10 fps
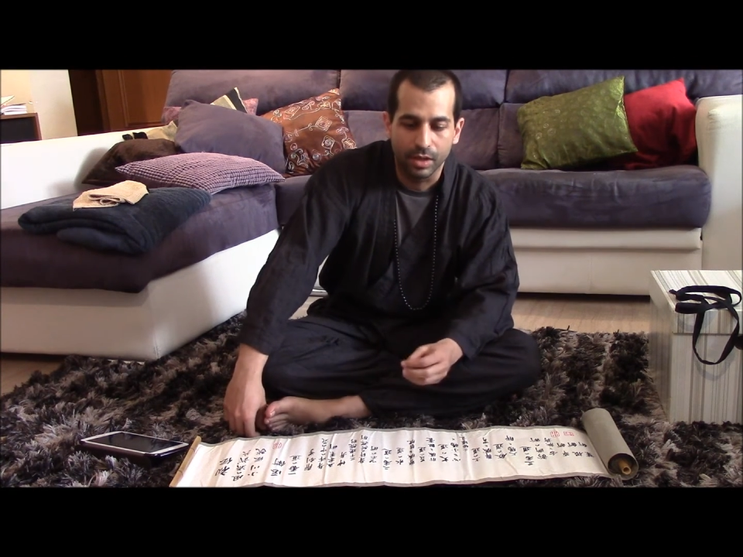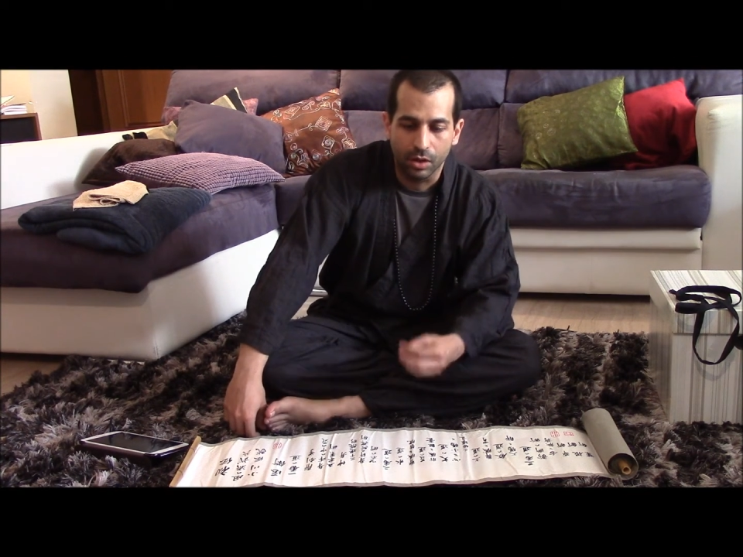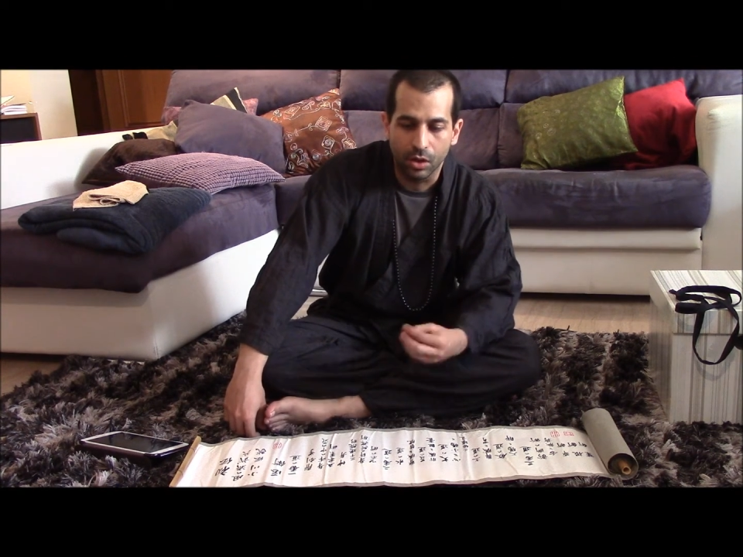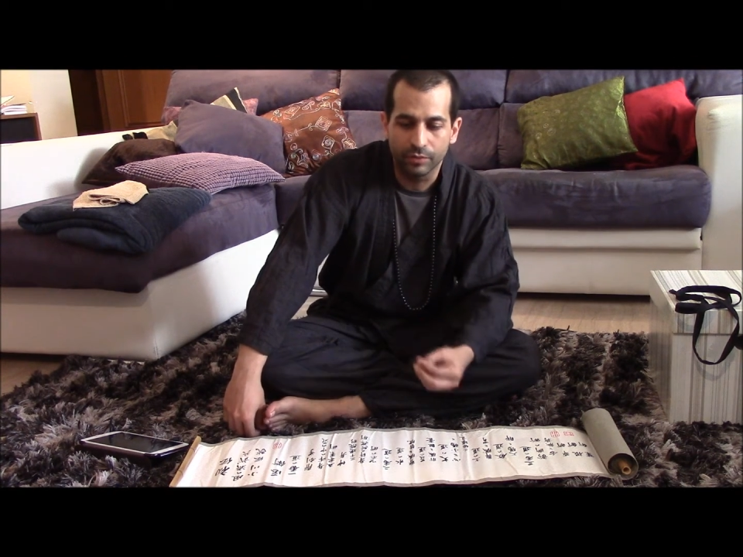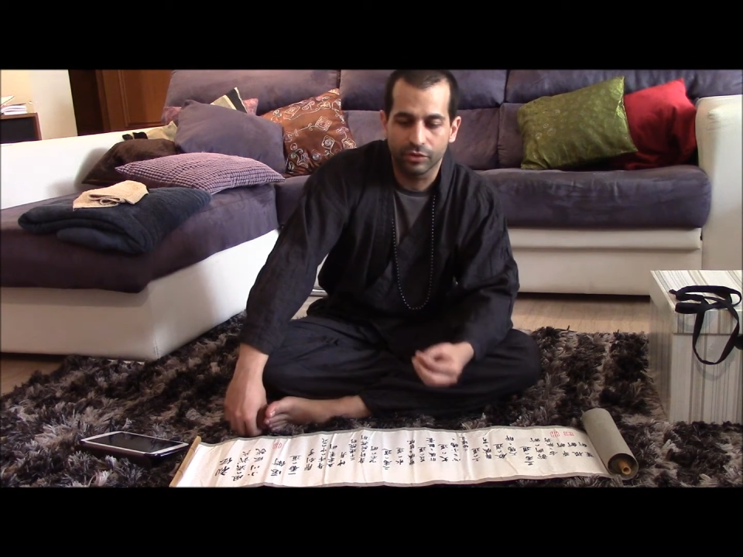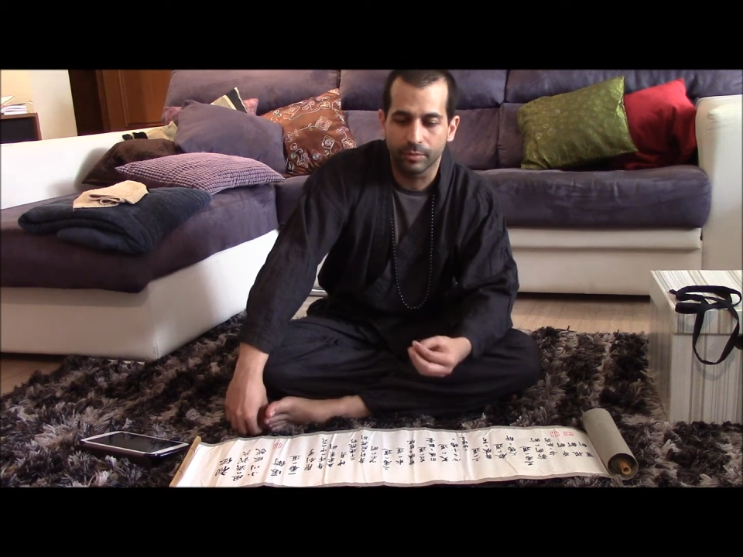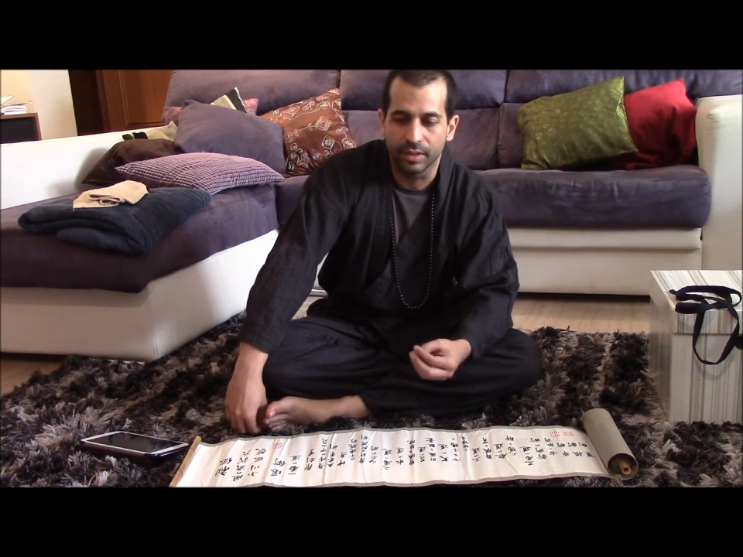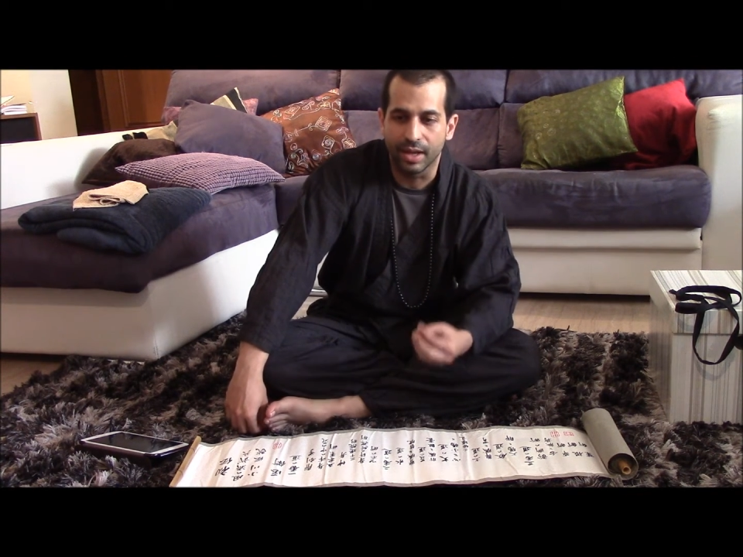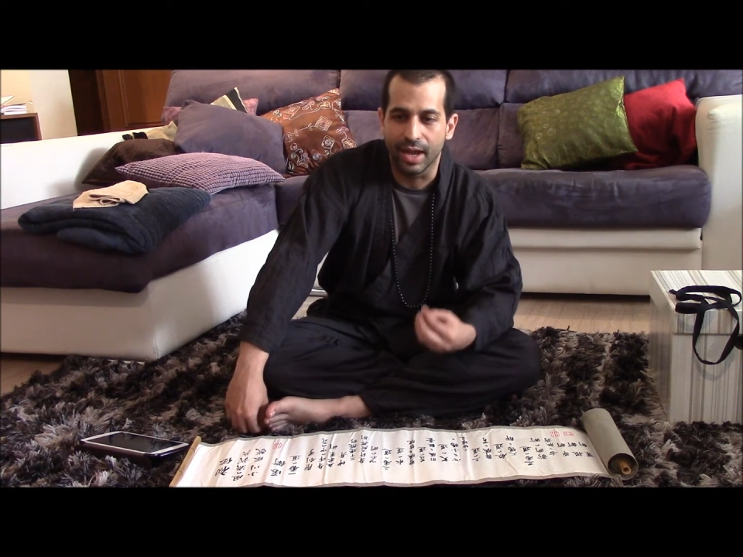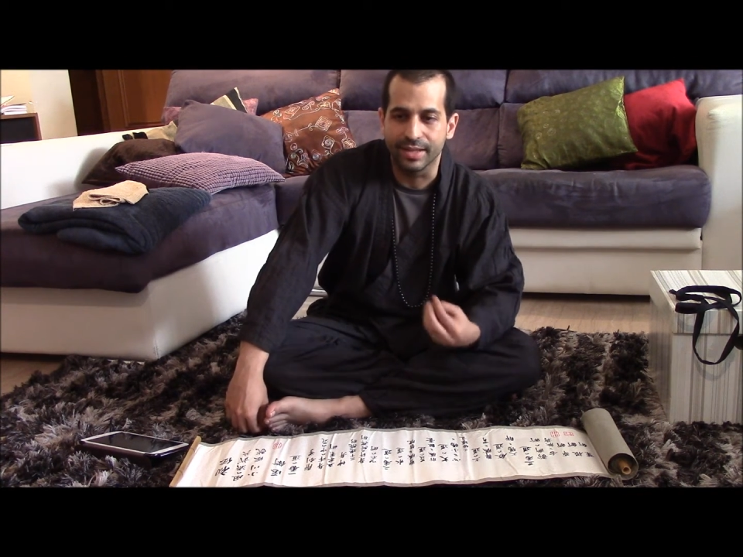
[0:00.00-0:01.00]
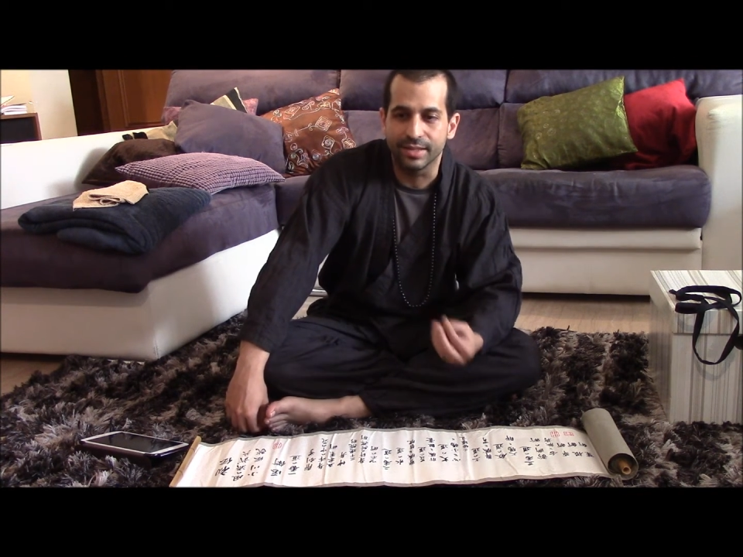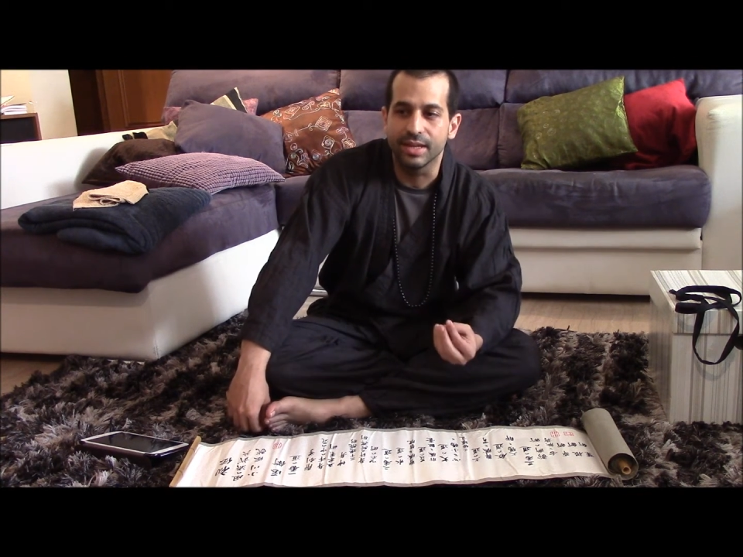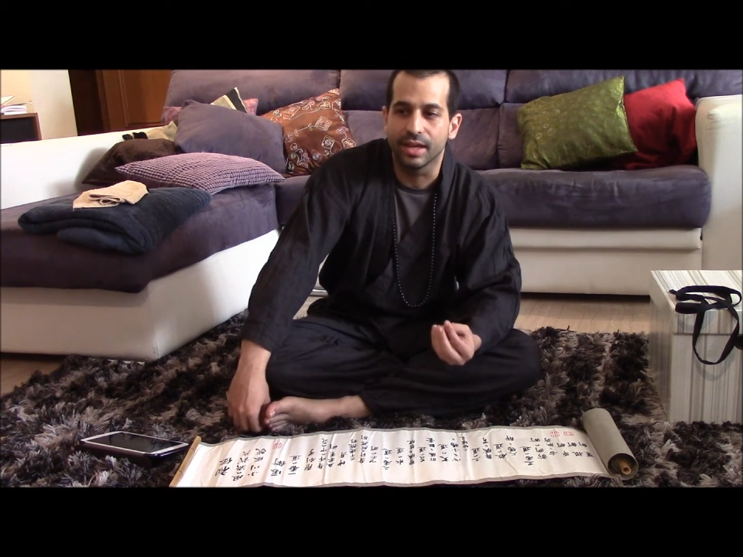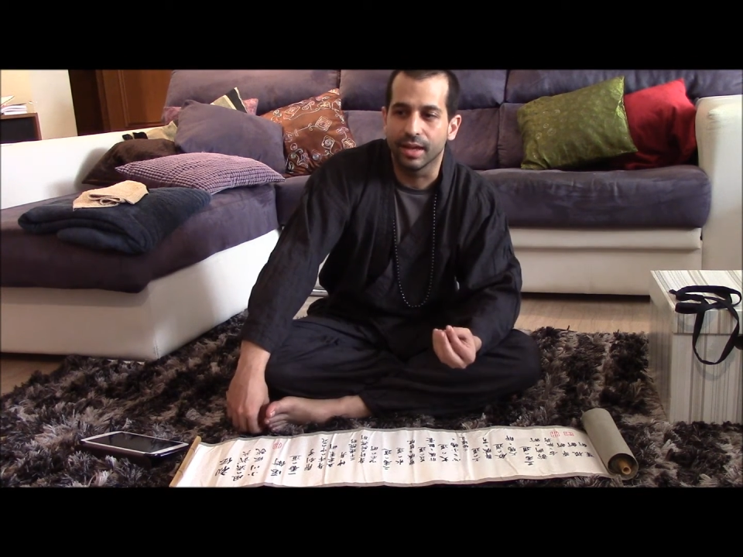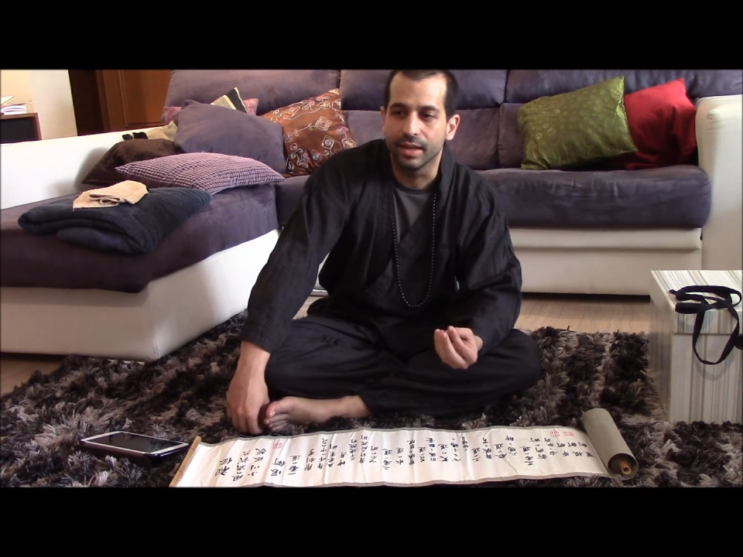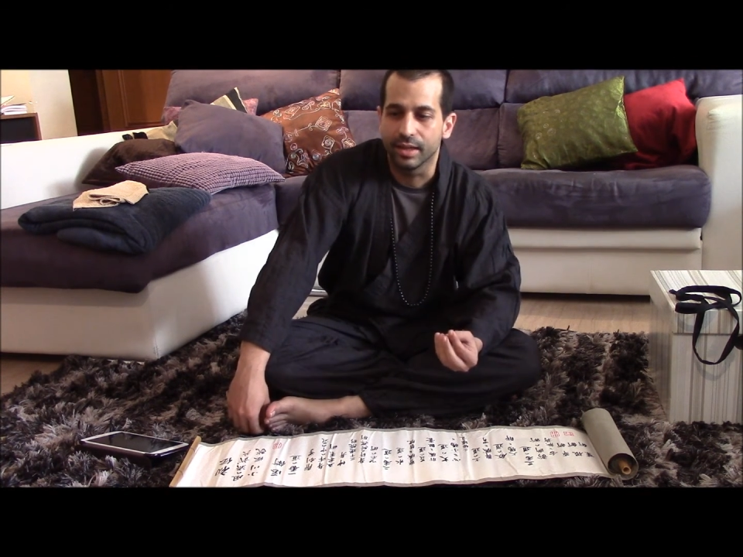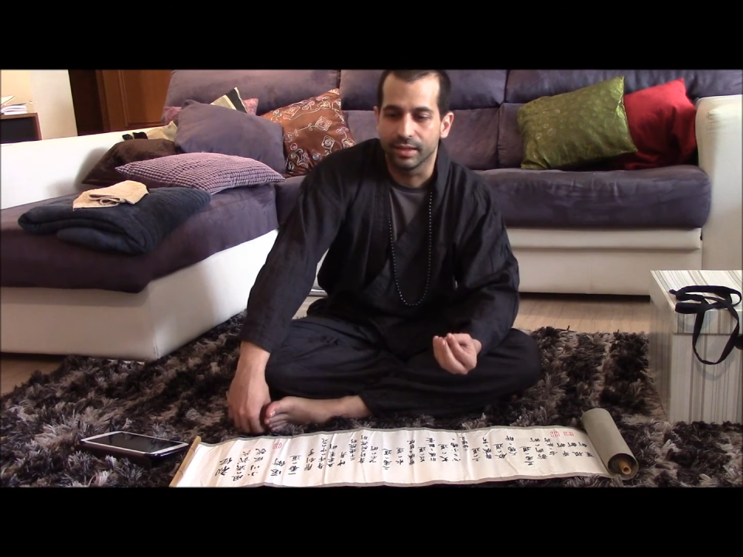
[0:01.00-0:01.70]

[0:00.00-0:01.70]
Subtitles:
comes from the idea